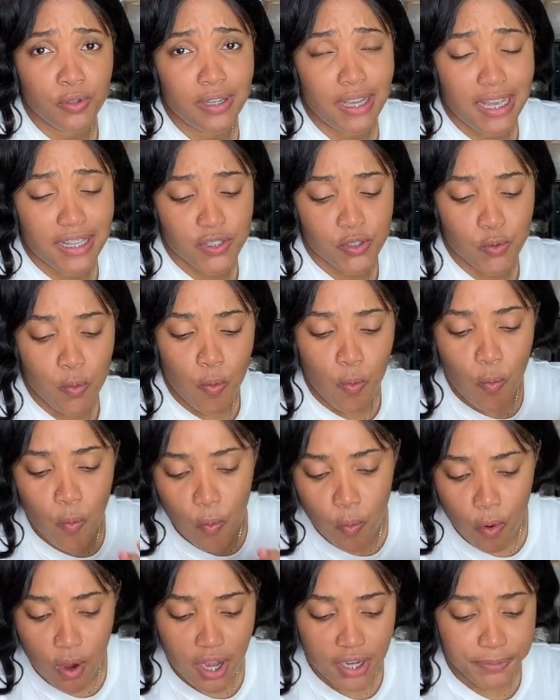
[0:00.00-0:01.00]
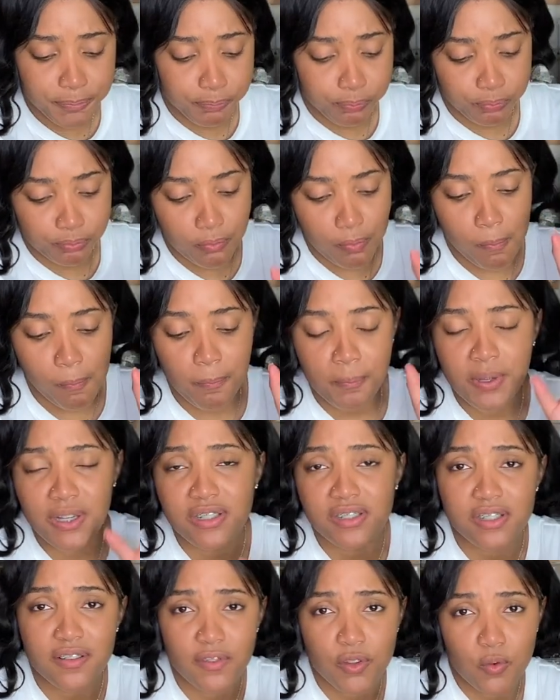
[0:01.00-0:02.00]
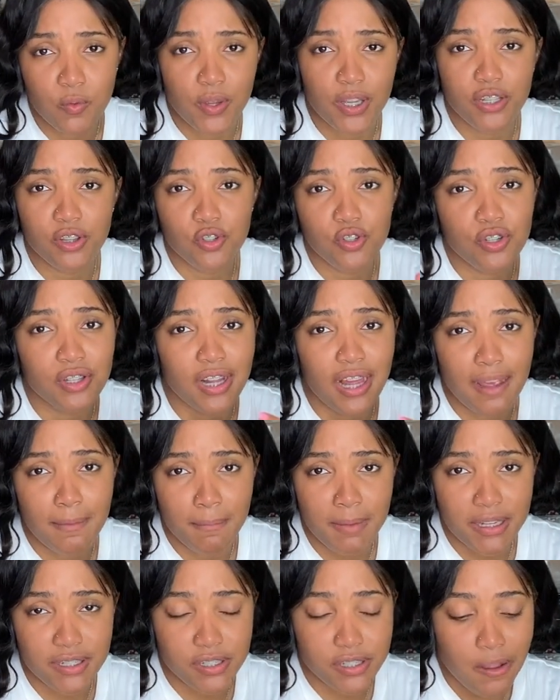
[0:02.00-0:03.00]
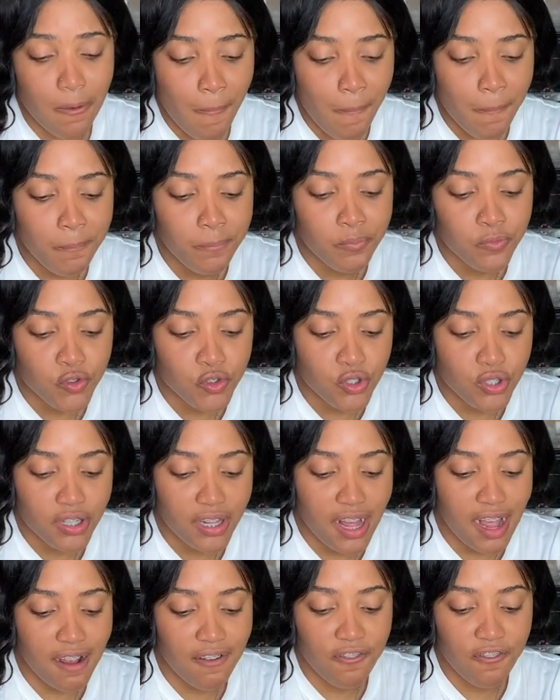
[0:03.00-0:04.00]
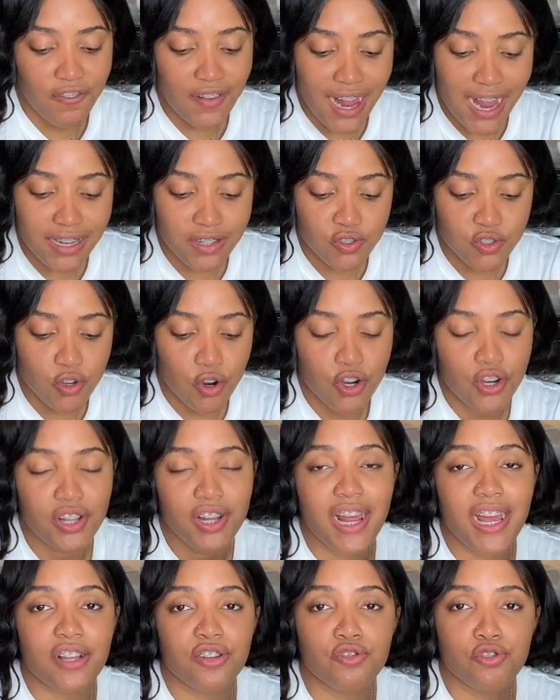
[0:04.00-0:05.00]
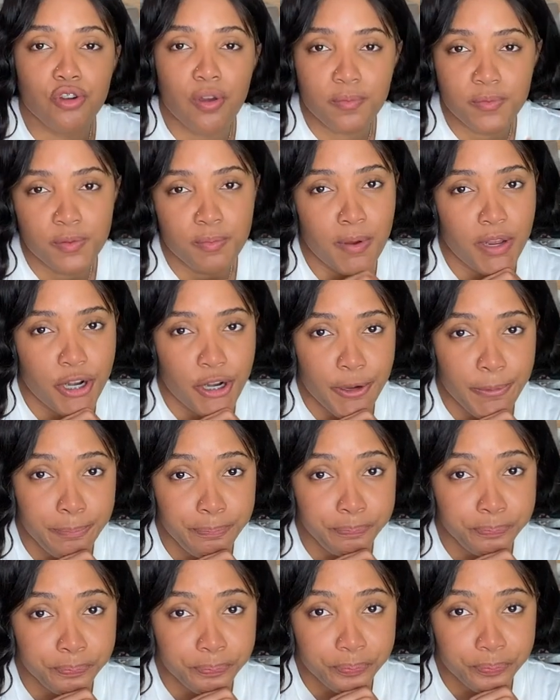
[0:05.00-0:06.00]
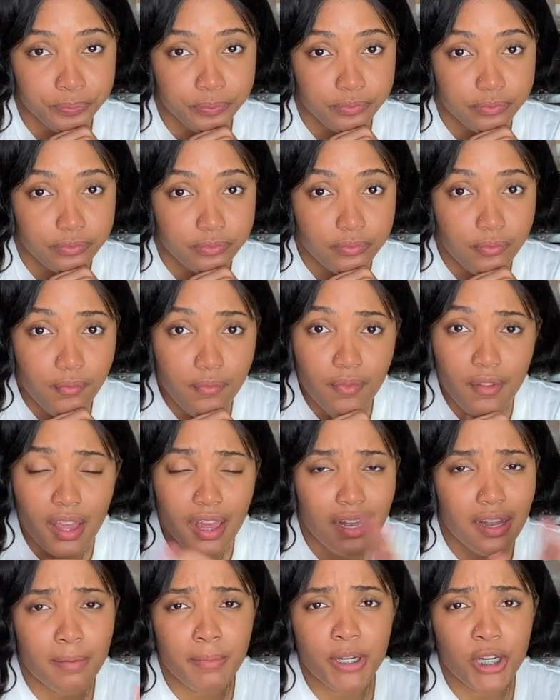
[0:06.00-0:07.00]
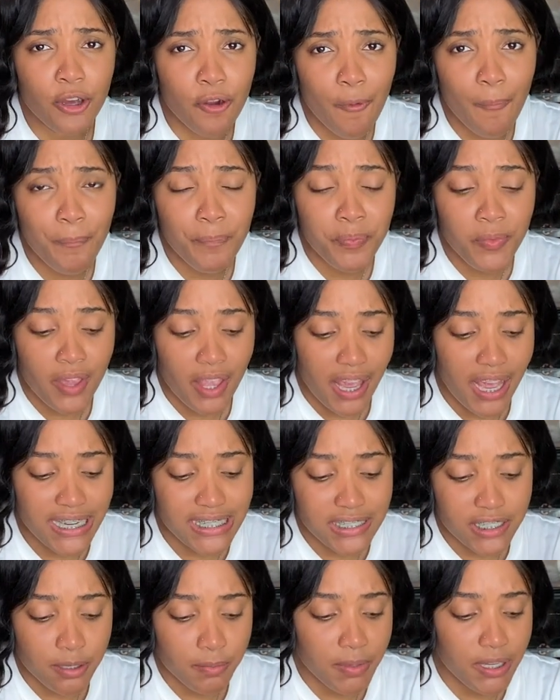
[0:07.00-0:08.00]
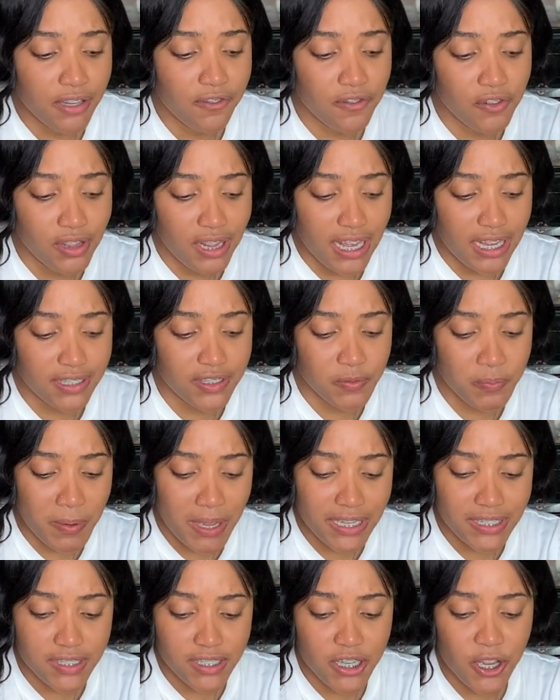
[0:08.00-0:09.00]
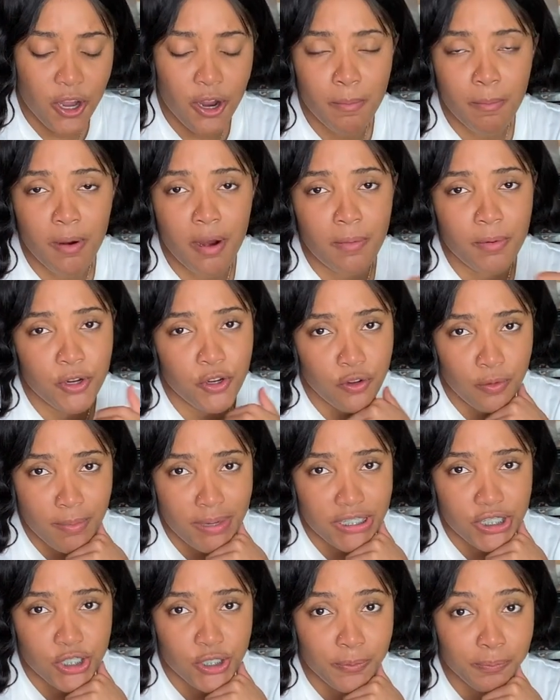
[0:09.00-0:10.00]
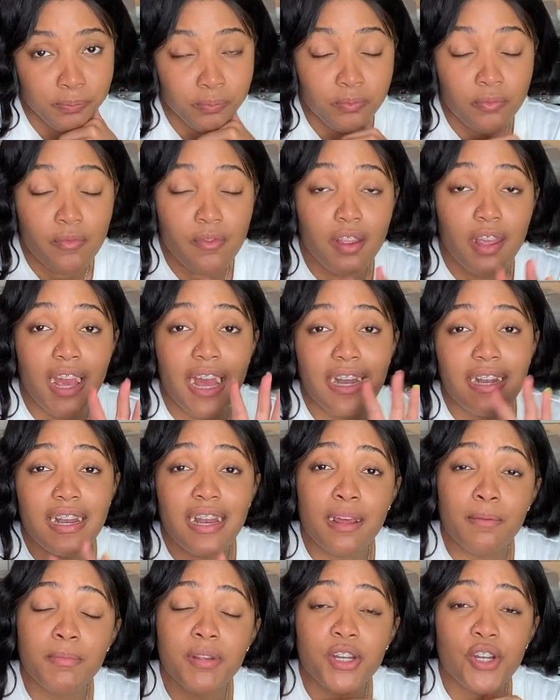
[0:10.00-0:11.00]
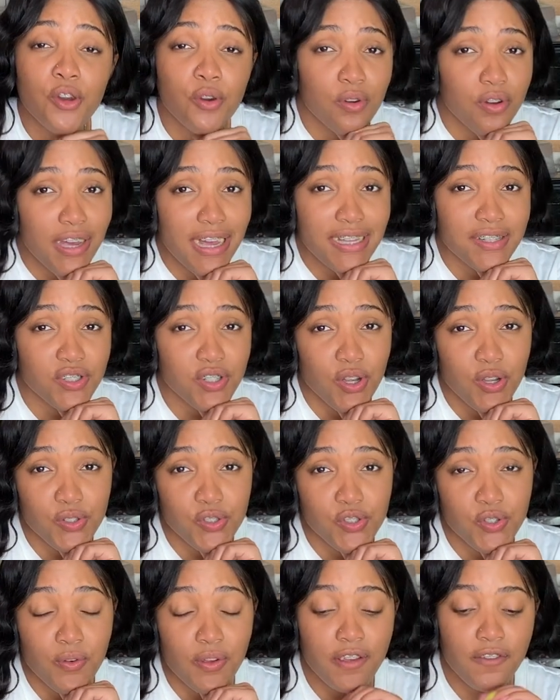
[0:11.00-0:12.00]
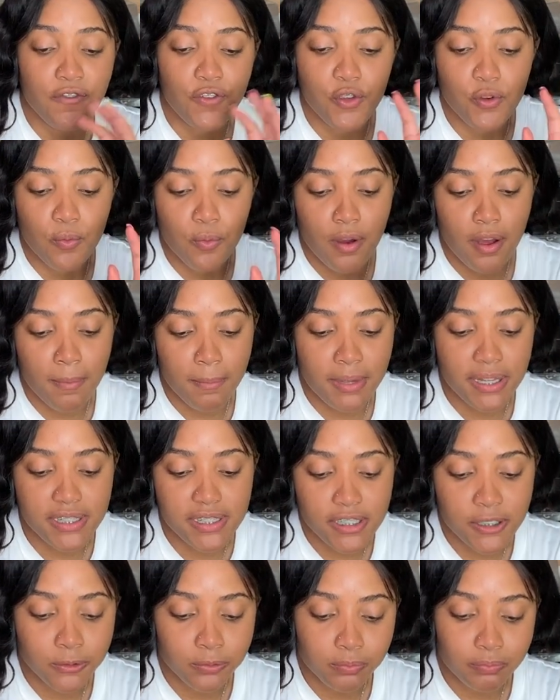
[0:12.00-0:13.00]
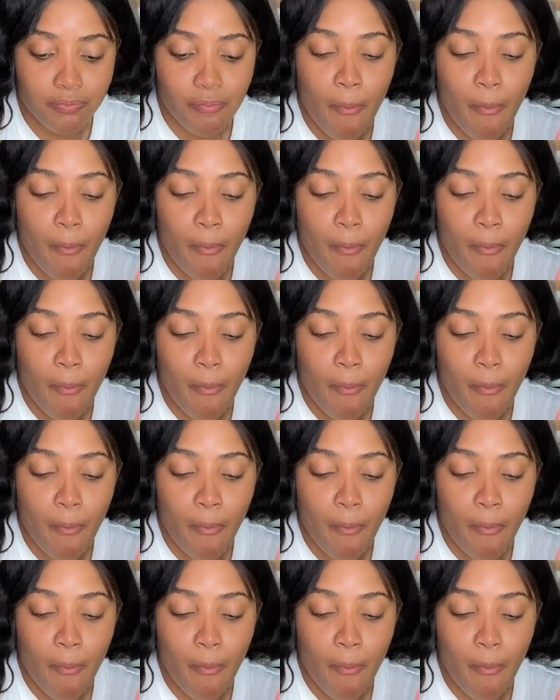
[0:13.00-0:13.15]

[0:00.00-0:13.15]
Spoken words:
guys, what piece of the wing do you like best? Do you like flats or you like drums better? Let me know. And tell me if you like spicy or barbecue better. And let me know guys also if you want me to